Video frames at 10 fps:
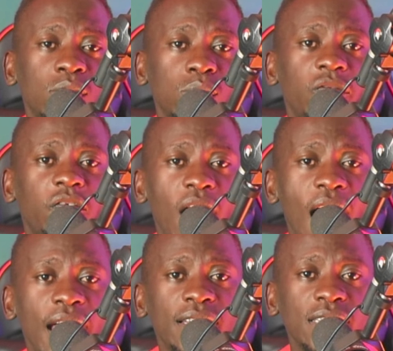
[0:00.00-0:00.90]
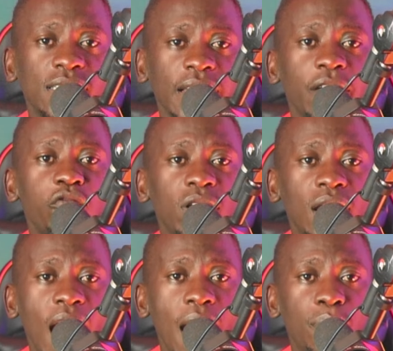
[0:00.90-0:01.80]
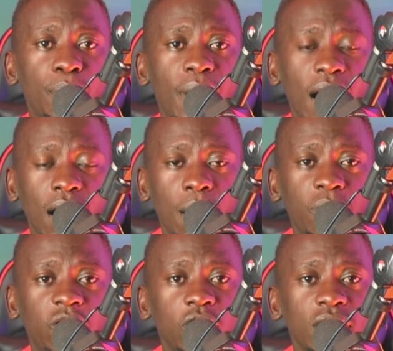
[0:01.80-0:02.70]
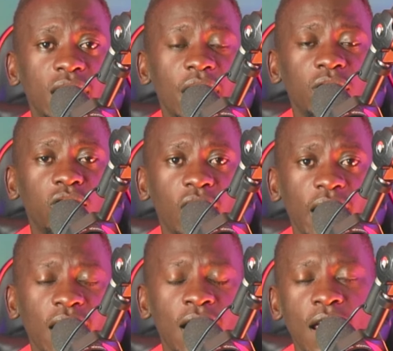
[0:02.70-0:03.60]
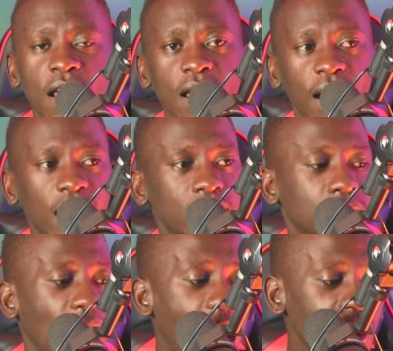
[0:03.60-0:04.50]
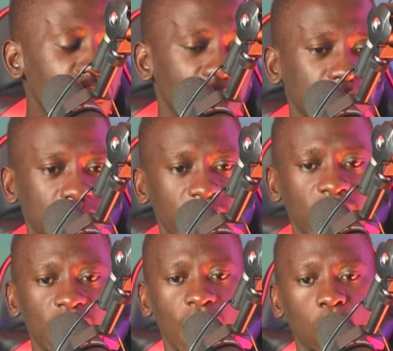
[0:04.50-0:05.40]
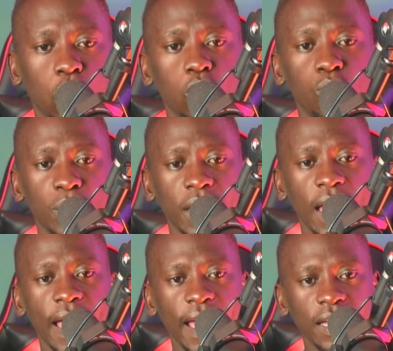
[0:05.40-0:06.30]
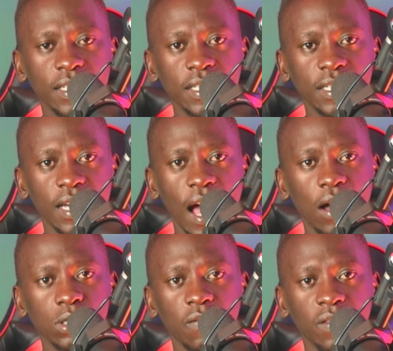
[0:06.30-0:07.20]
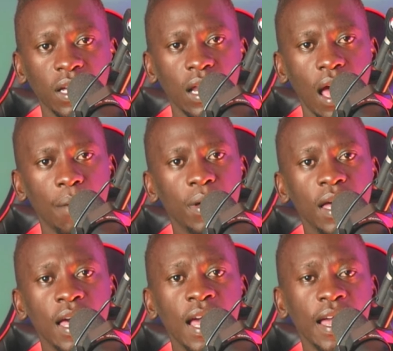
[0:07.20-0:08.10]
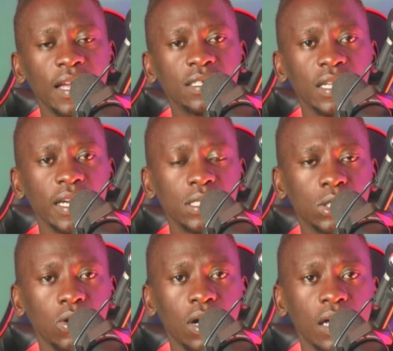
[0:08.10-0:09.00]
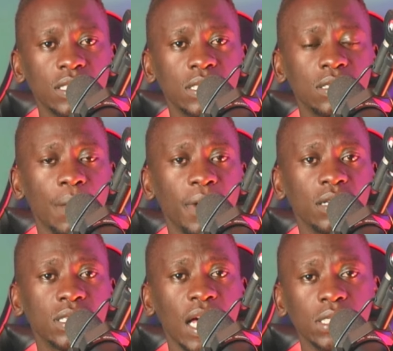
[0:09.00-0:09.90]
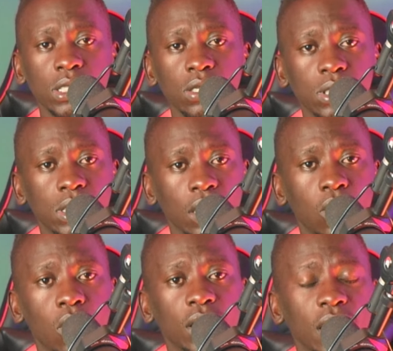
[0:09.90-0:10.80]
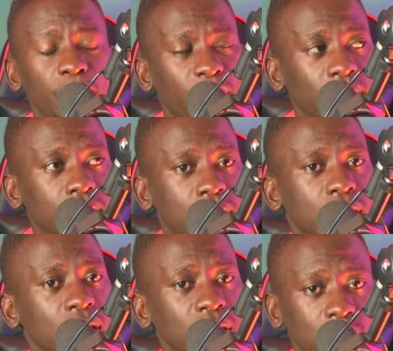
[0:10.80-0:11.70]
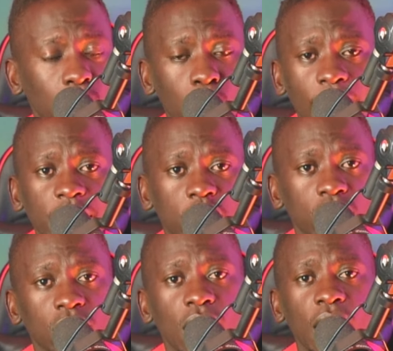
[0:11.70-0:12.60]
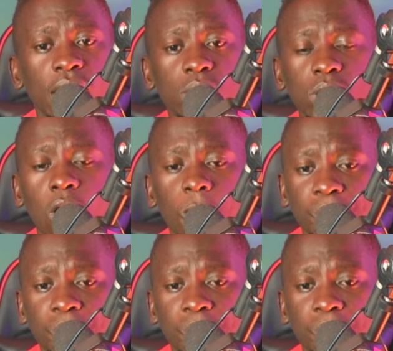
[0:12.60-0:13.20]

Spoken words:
find a reliable backup for David Raya, as Aaron Ramsdale could be heading out of the club. And let's talk about Arsenal's goalkeeping situation. So